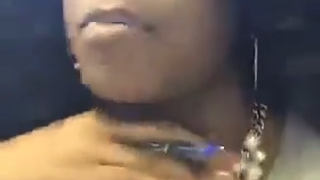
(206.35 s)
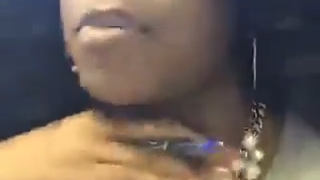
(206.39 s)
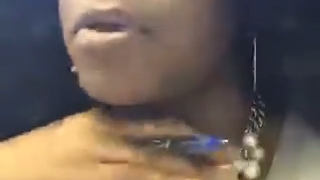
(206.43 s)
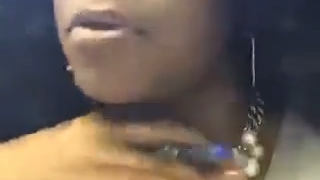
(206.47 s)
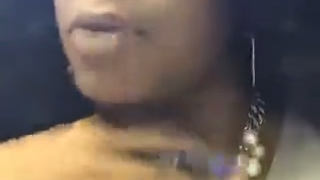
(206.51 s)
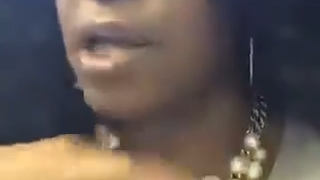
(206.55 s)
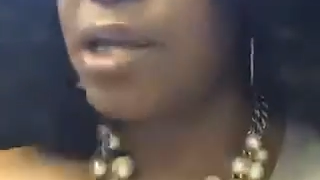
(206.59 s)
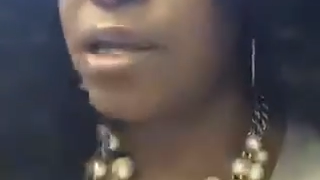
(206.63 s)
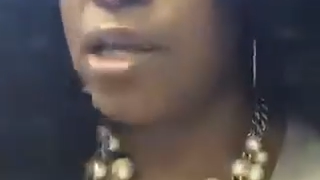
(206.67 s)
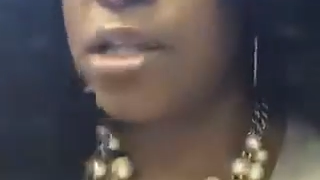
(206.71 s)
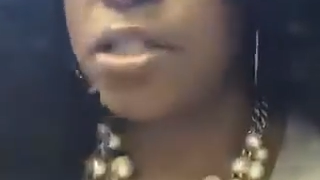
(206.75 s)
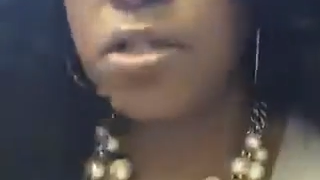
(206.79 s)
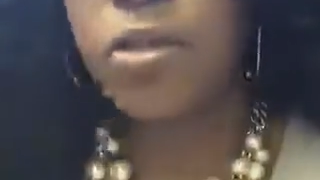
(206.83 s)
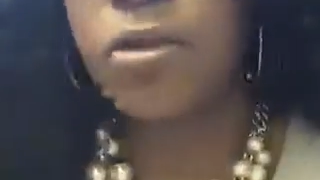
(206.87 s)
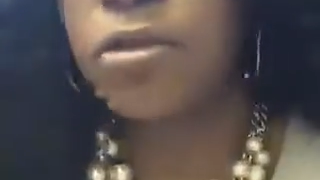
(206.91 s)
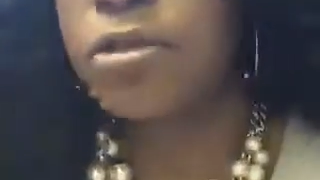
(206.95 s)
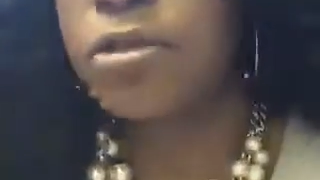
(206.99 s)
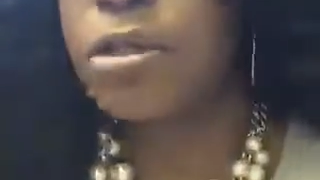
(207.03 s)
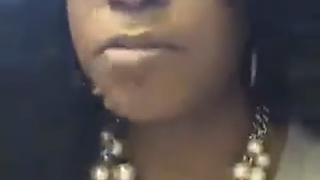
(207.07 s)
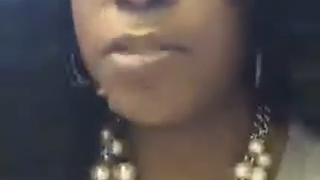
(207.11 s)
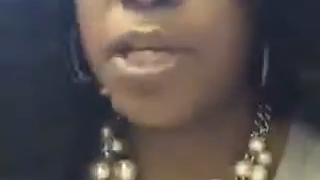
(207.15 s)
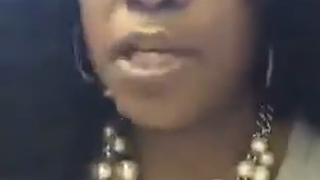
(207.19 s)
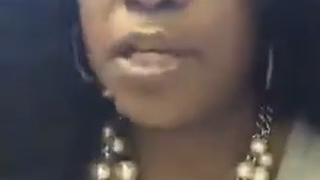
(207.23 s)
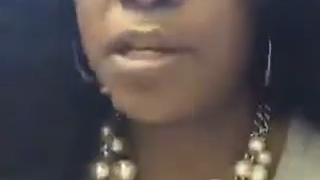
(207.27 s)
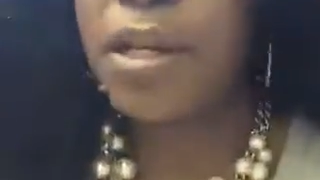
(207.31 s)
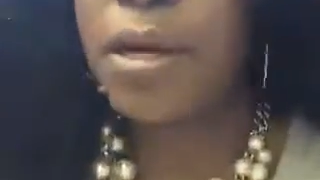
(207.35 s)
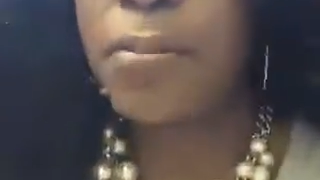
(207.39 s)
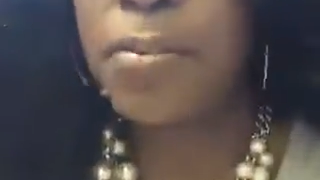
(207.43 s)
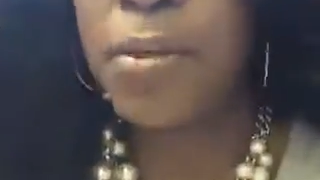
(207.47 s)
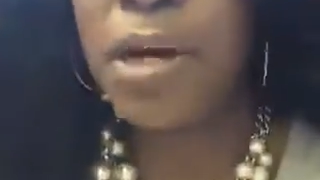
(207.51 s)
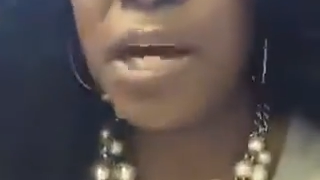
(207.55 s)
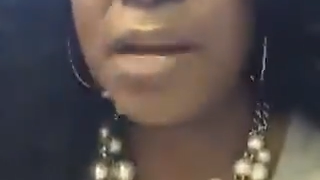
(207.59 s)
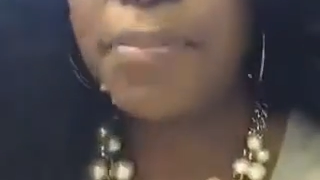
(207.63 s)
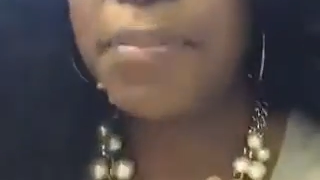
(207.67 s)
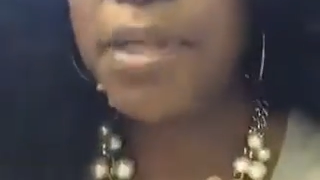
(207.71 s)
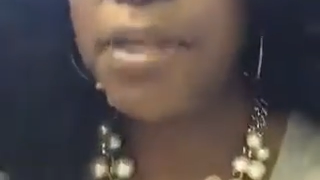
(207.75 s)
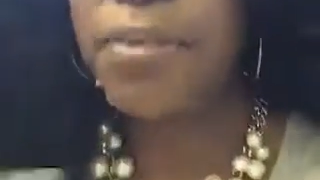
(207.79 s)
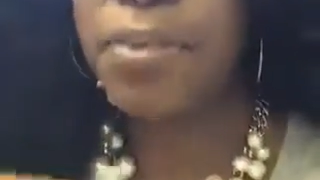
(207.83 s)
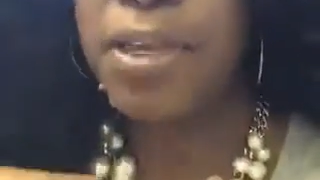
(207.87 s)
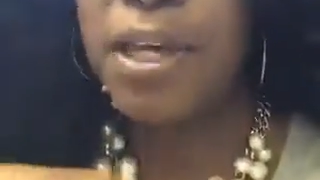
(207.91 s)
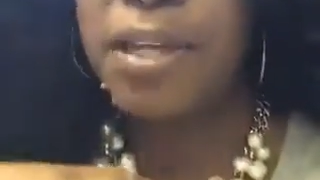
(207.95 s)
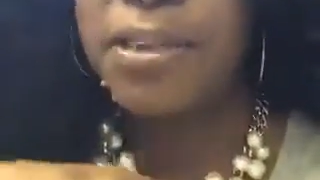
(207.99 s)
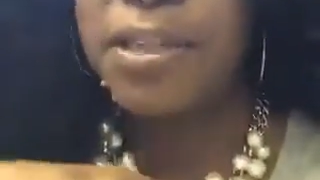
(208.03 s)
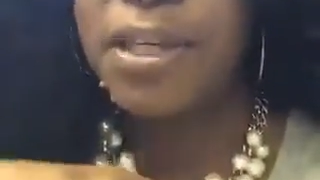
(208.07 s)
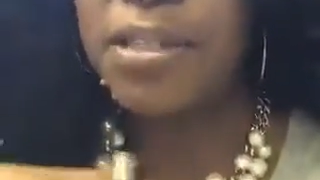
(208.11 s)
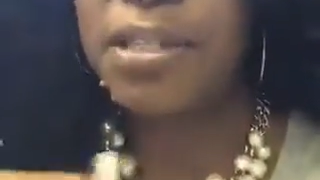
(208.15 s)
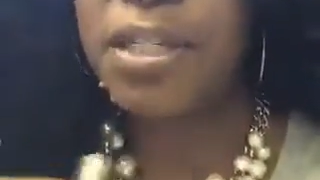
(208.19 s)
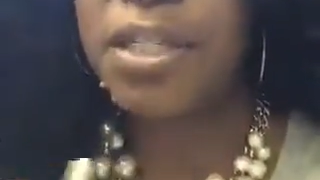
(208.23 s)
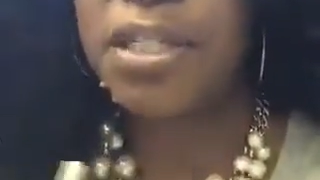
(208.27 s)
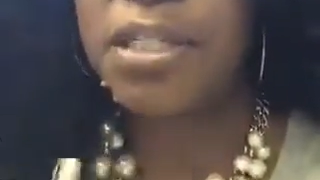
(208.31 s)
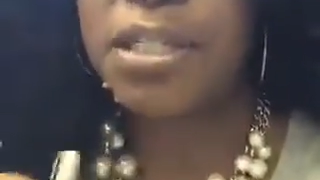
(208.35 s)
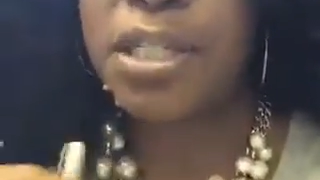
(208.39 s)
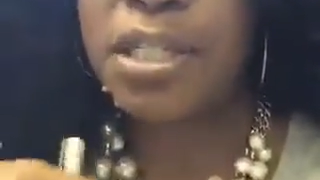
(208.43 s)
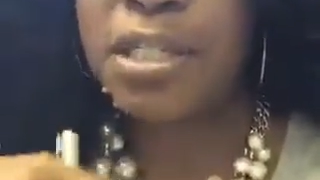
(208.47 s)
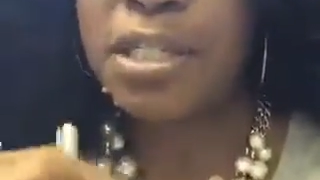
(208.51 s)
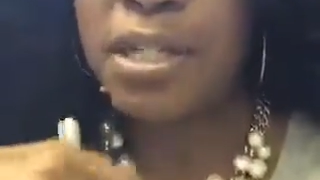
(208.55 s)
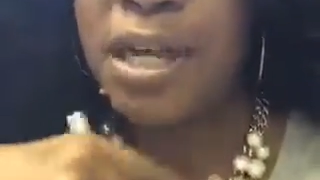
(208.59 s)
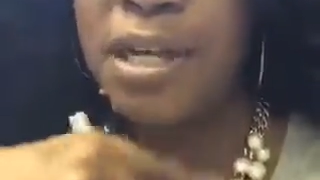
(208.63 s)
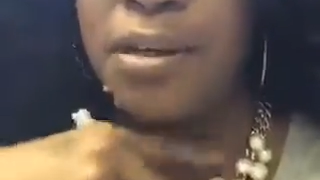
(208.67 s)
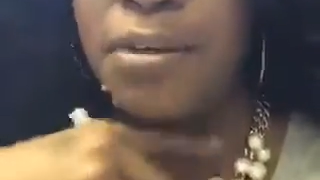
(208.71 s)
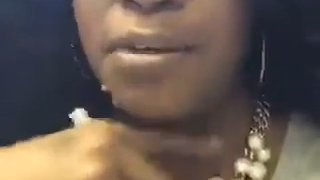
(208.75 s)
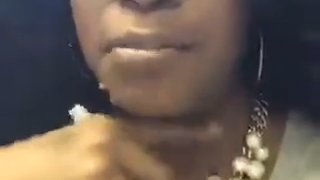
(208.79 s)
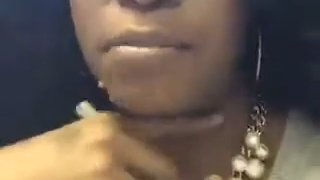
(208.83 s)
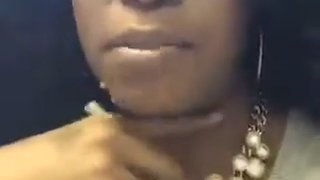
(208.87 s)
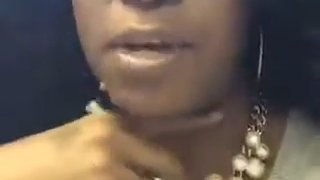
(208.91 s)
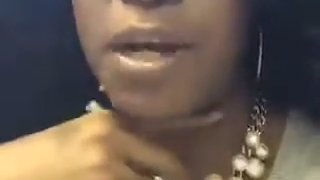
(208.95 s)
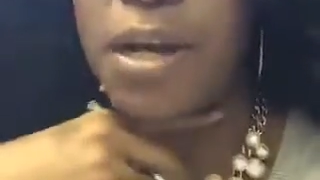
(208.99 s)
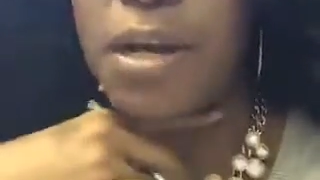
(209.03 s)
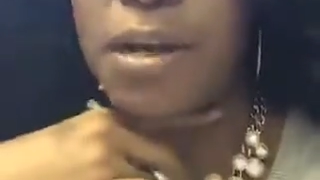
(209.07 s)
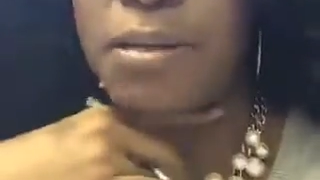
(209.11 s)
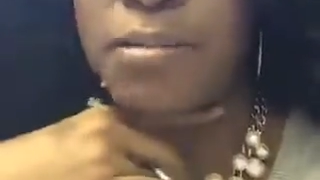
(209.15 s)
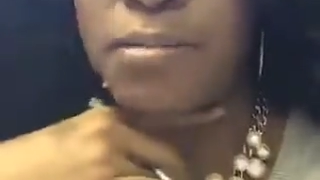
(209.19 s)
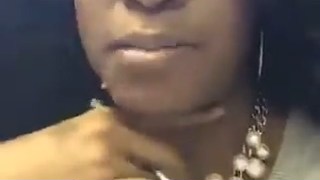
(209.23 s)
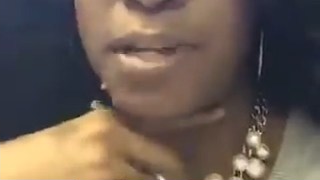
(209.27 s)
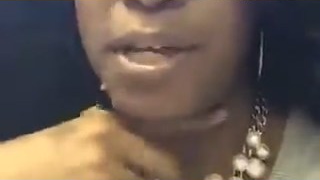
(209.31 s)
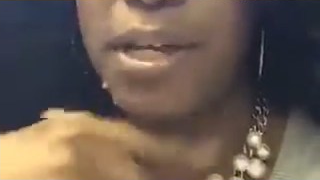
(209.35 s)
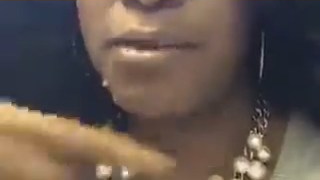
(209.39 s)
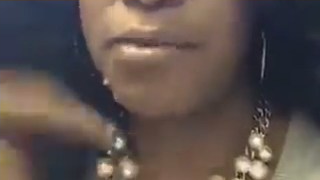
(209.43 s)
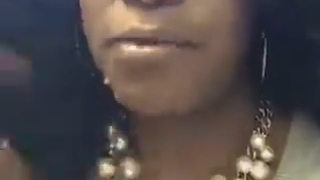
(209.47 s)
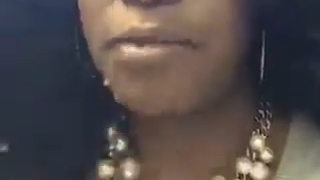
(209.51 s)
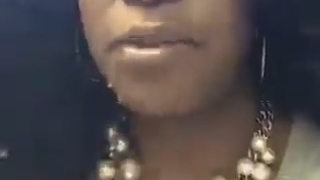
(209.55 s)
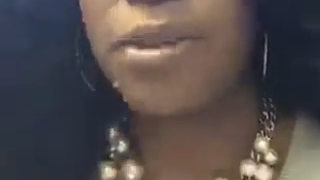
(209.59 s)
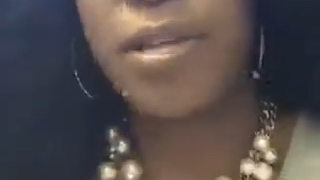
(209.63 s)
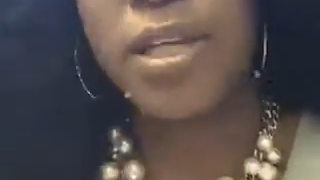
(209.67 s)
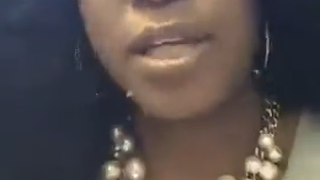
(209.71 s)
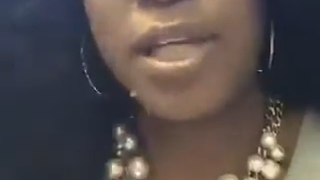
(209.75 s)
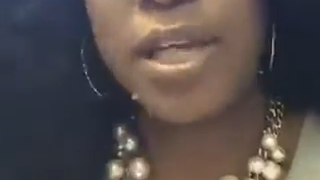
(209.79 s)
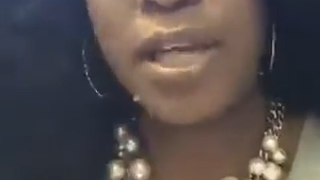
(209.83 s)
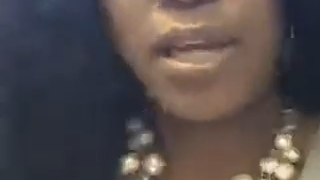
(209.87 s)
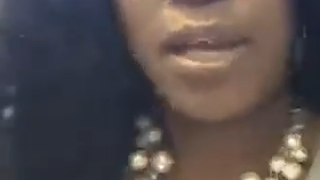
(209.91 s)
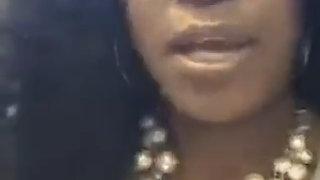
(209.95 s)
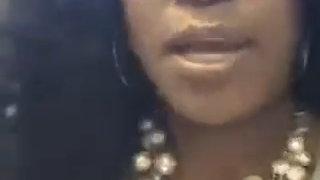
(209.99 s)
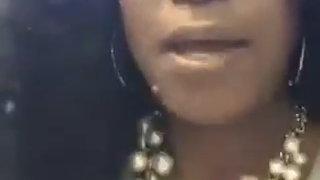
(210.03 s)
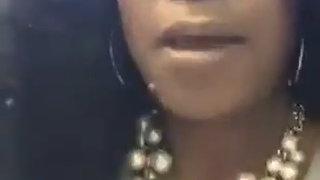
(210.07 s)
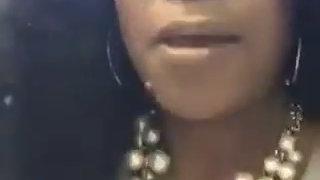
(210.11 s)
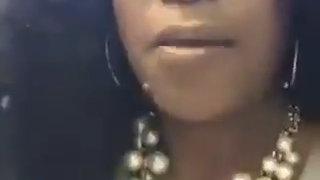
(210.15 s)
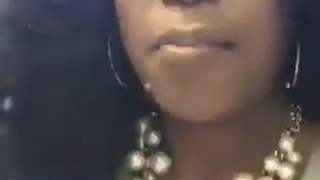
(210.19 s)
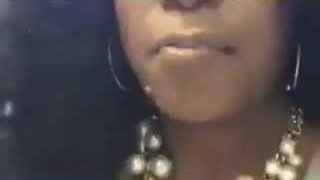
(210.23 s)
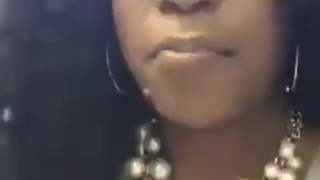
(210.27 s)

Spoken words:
great at social media probably think that this is kind of like, really?